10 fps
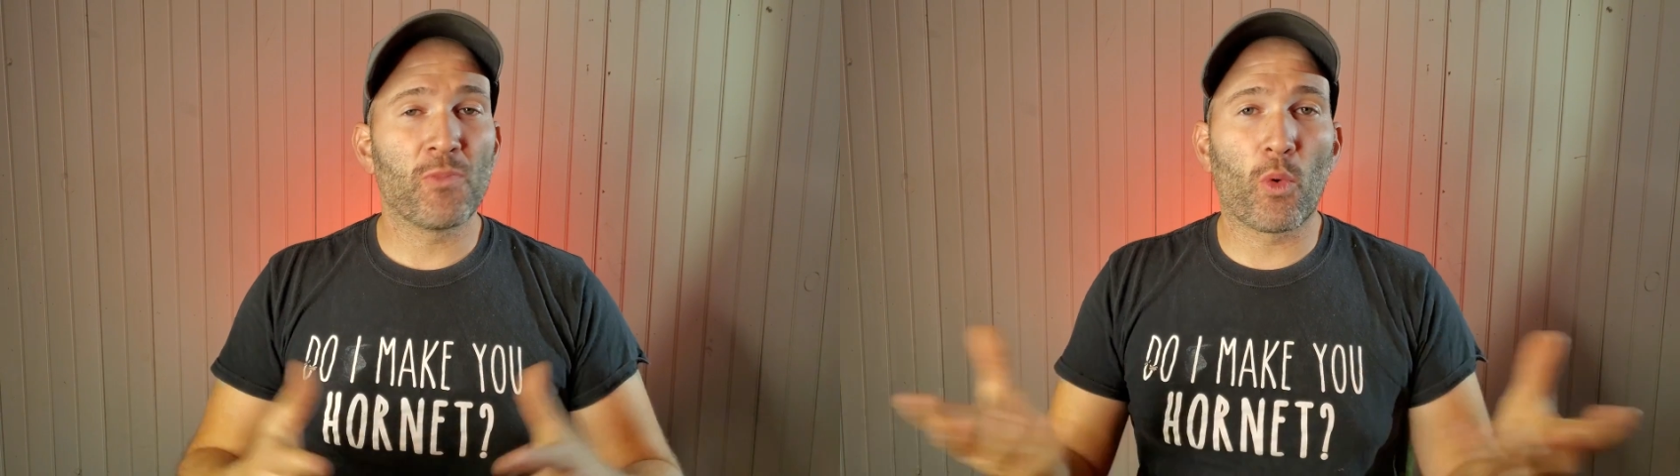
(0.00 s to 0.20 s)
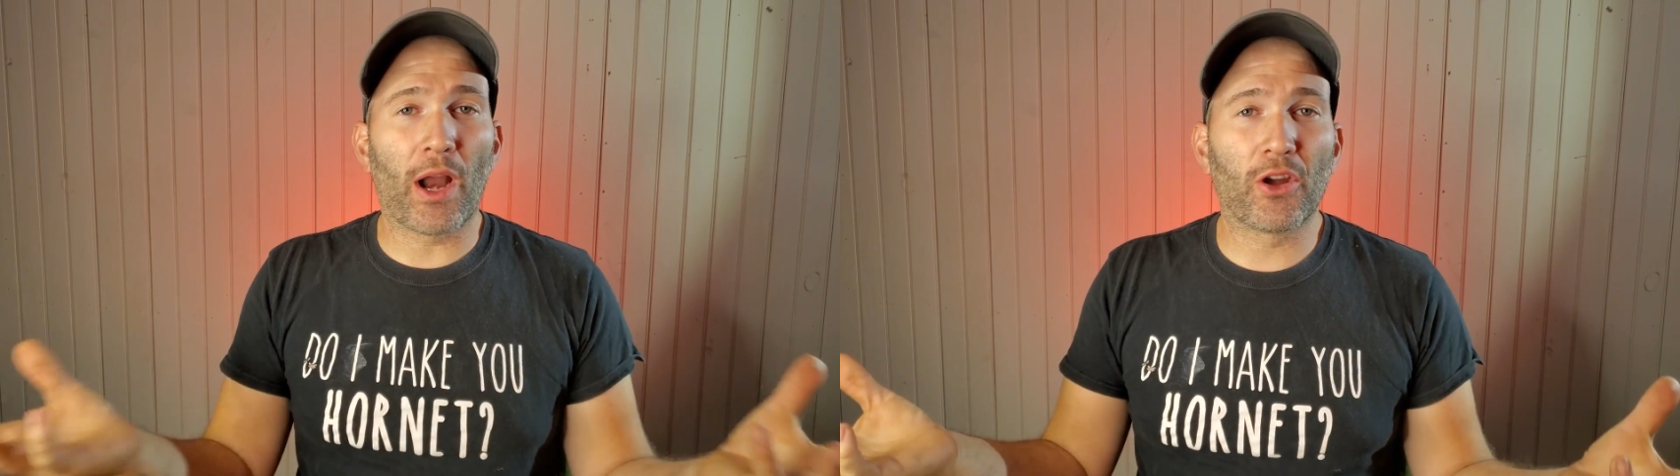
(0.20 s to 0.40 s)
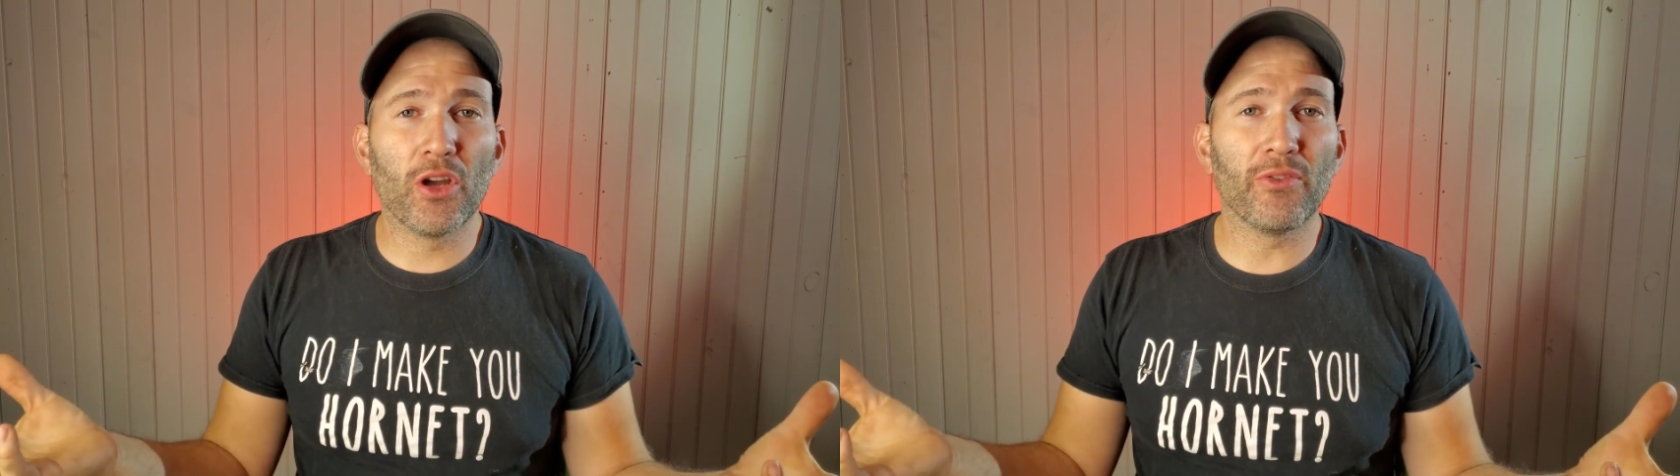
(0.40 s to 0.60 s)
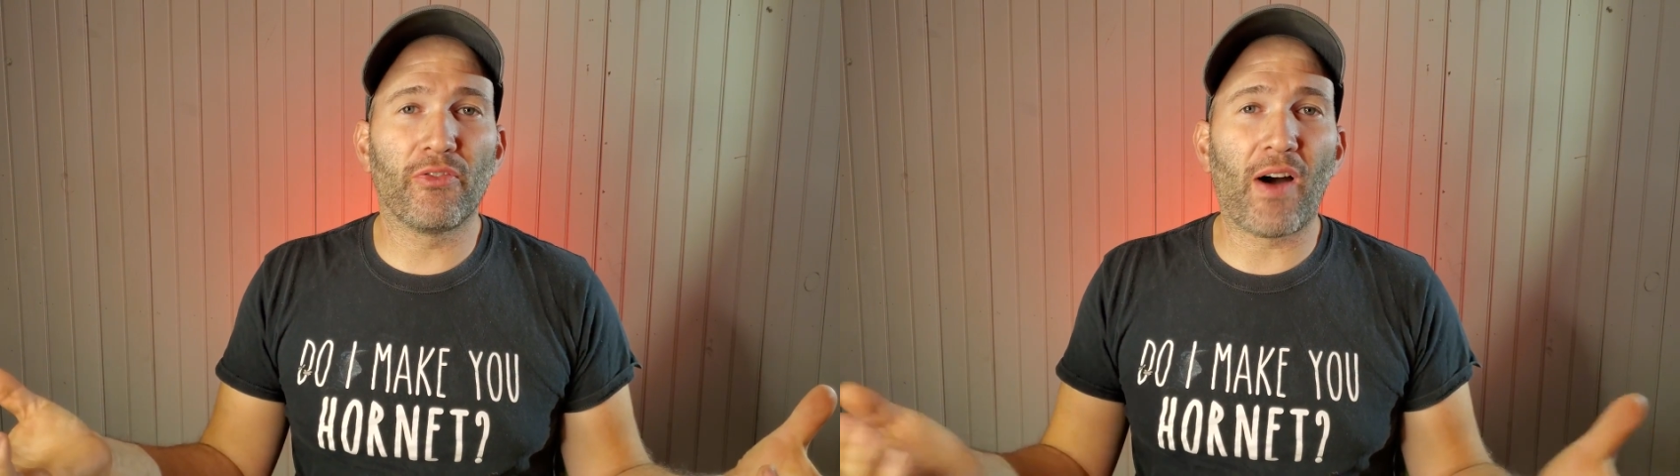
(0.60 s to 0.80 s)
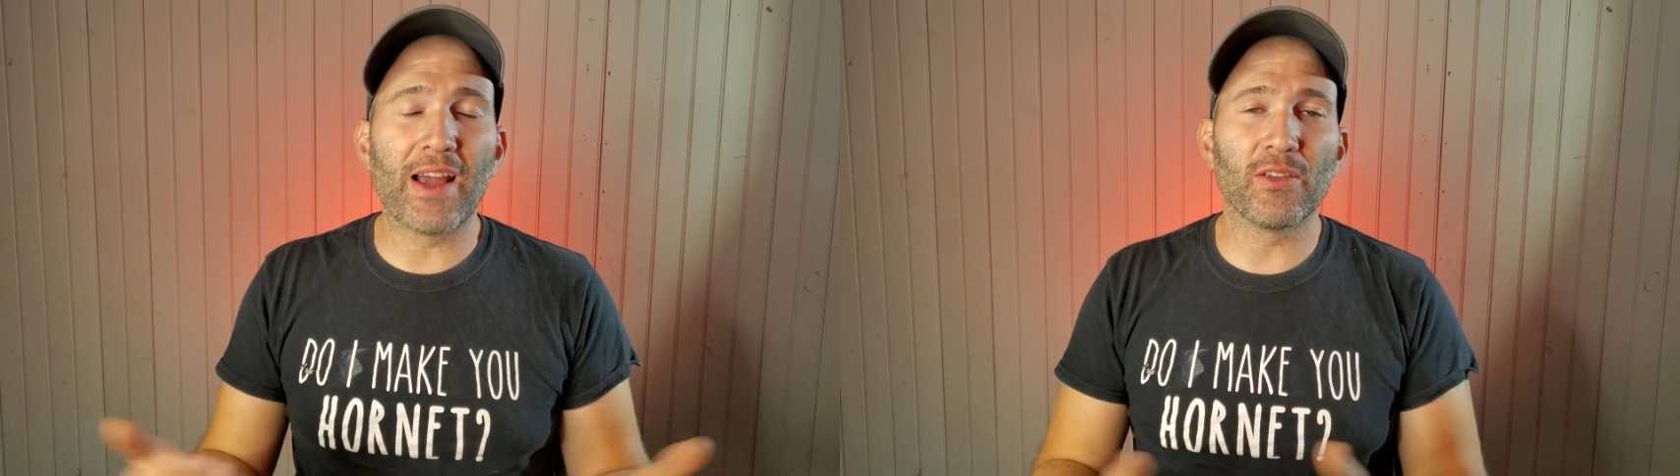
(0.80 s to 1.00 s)
where I couldn't
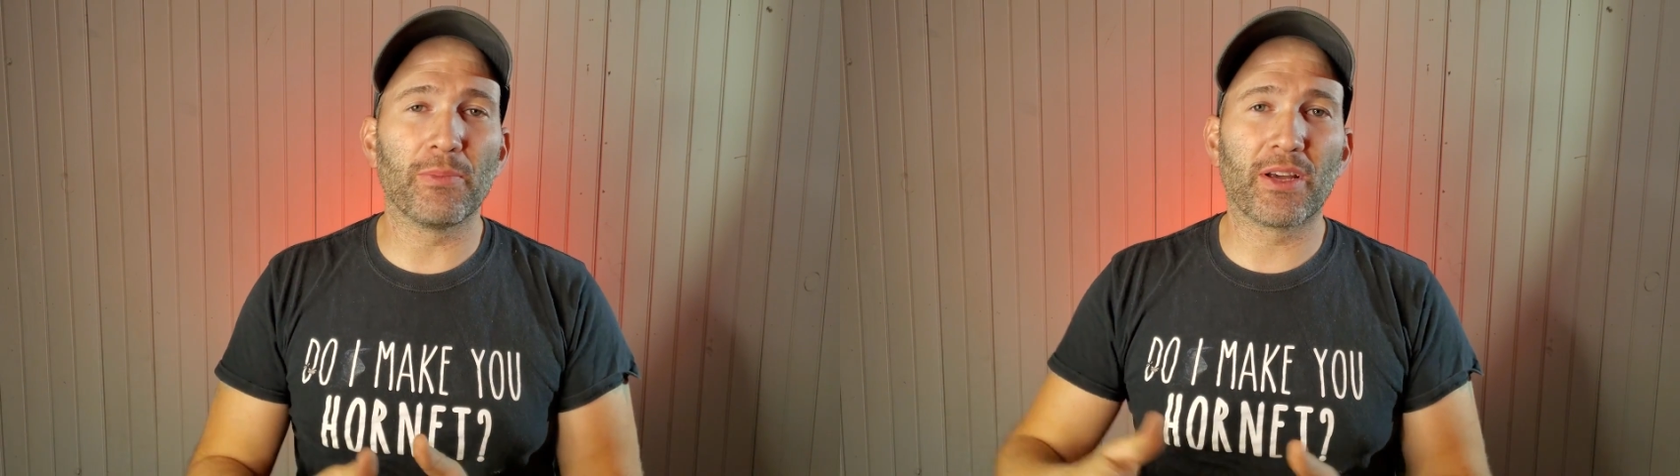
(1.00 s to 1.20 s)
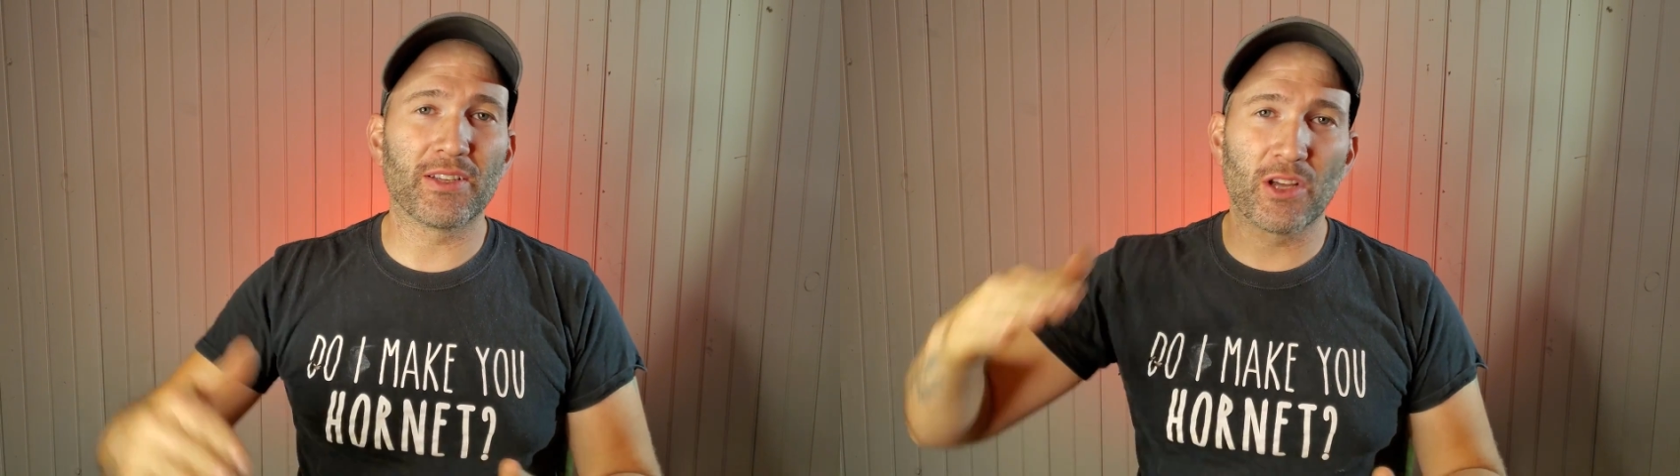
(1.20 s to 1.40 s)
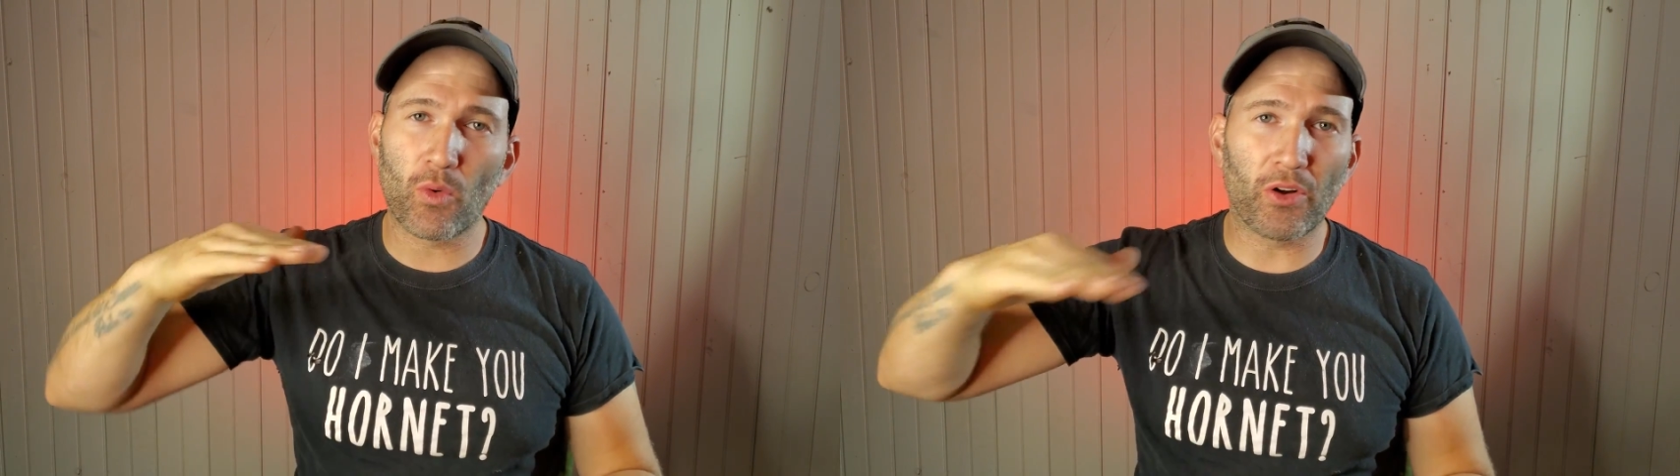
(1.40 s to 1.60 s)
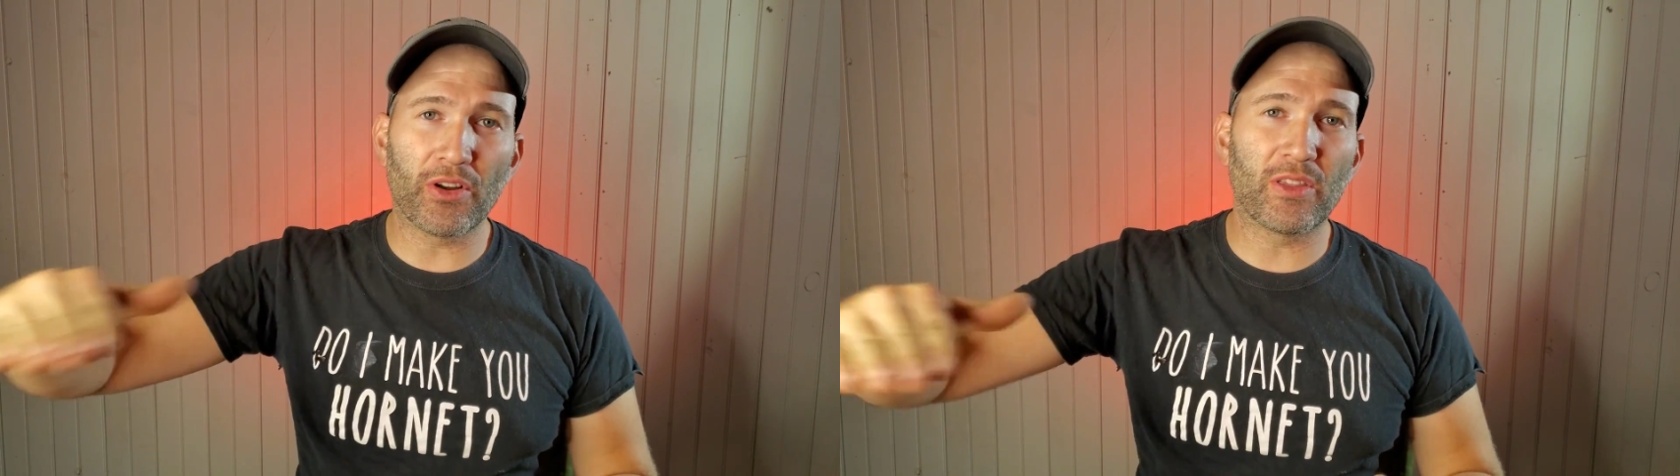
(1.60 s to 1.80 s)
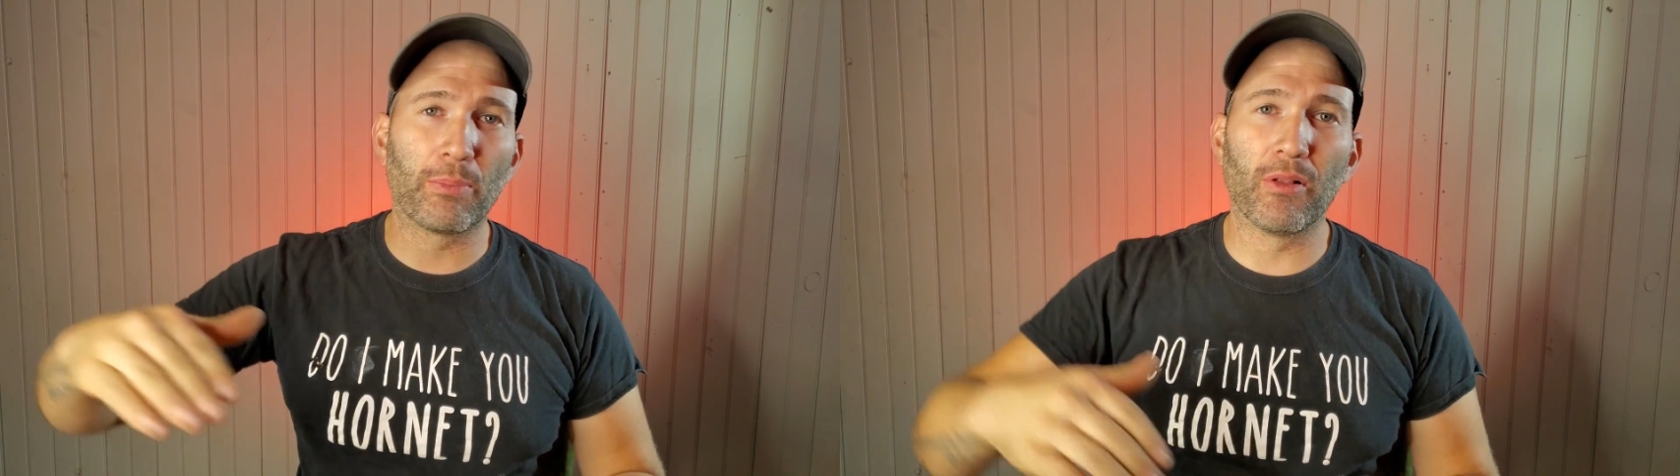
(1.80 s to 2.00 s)
find them because they were
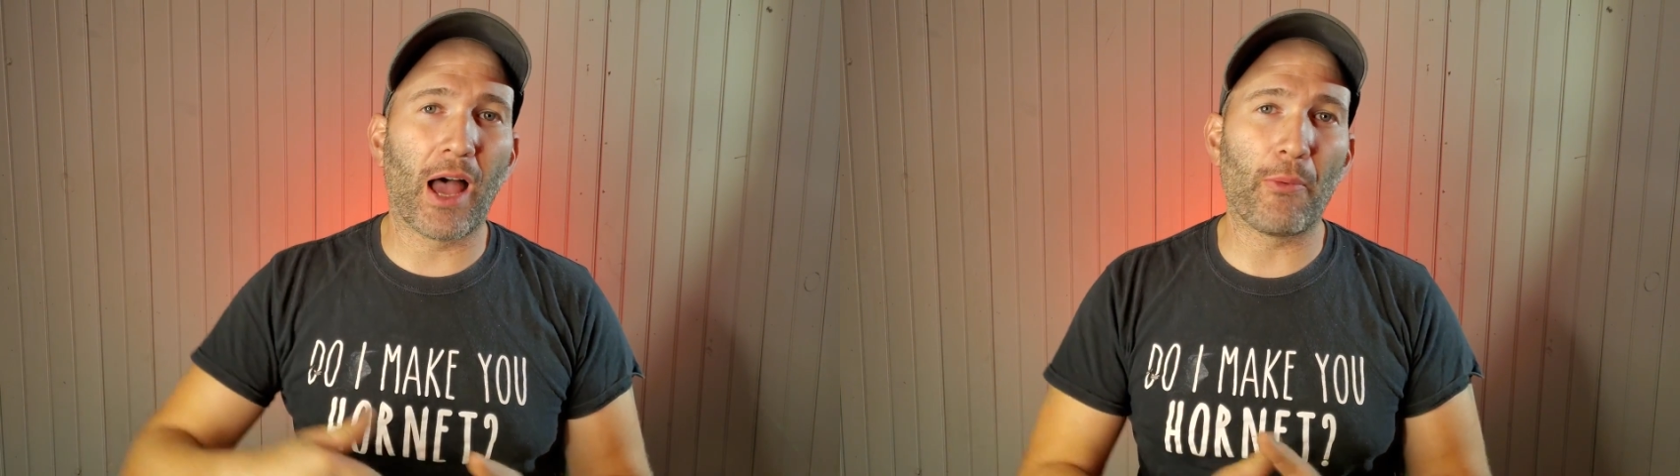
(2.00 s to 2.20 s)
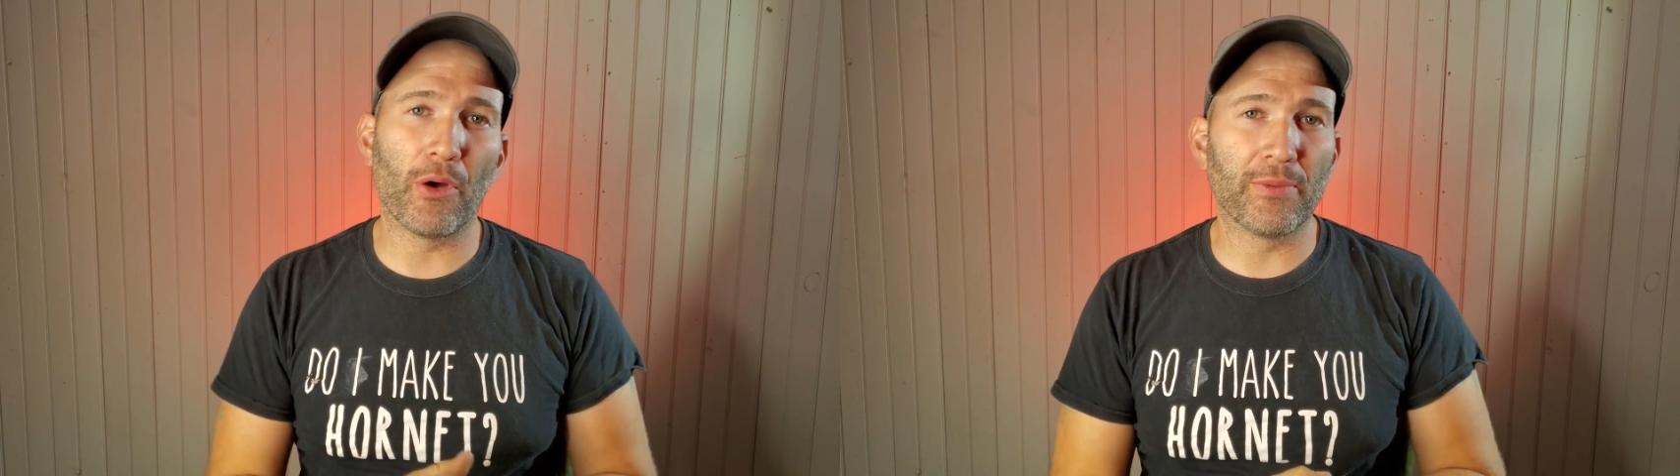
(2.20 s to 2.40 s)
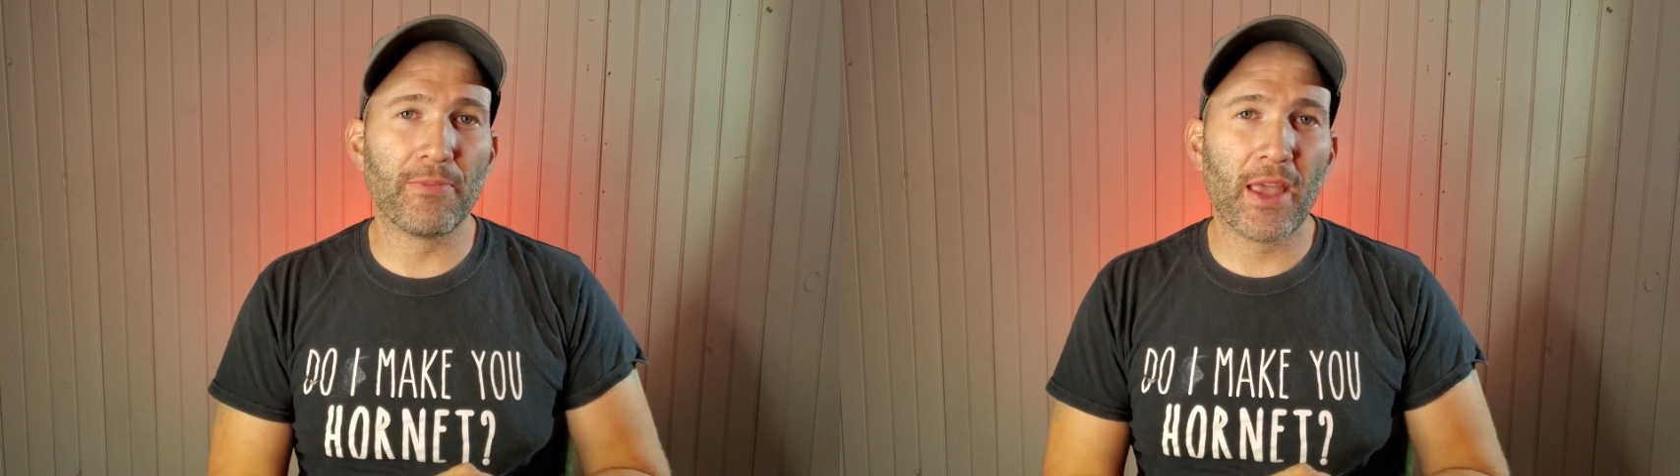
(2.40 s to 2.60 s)
underneath the plywood.